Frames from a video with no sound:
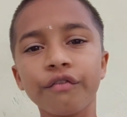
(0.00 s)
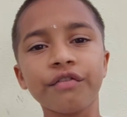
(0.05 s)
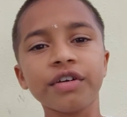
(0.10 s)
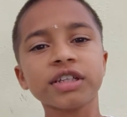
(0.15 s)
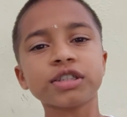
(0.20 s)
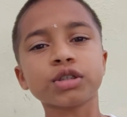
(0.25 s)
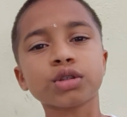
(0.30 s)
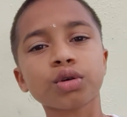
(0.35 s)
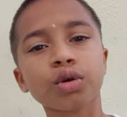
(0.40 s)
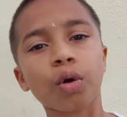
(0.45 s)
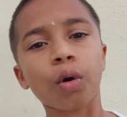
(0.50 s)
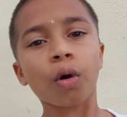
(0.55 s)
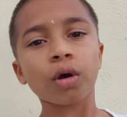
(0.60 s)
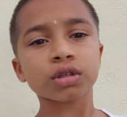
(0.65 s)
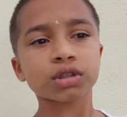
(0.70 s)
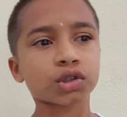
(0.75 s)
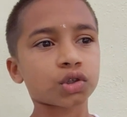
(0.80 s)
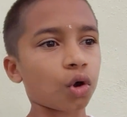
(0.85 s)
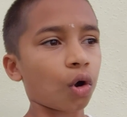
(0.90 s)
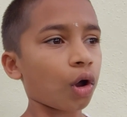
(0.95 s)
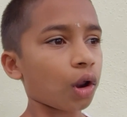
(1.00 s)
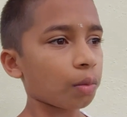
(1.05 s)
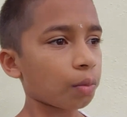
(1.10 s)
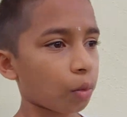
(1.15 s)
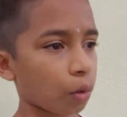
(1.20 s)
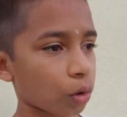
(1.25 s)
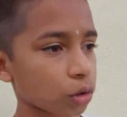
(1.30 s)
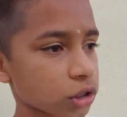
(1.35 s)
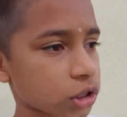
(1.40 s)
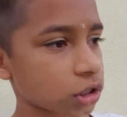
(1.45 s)
Which cost
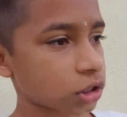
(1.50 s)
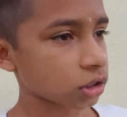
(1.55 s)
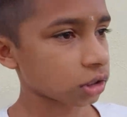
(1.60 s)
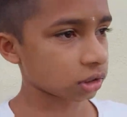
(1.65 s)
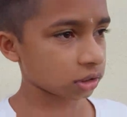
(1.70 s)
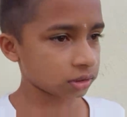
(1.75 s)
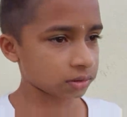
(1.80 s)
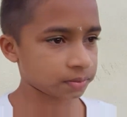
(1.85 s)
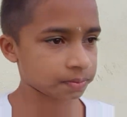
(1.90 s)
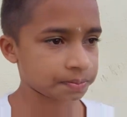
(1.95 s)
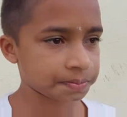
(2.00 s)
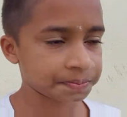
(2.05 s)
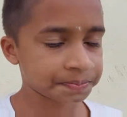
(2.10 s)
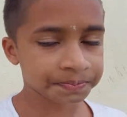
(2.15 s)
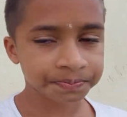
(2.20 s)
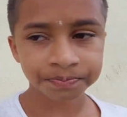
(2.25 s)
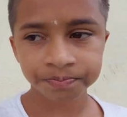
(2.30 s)
almost um,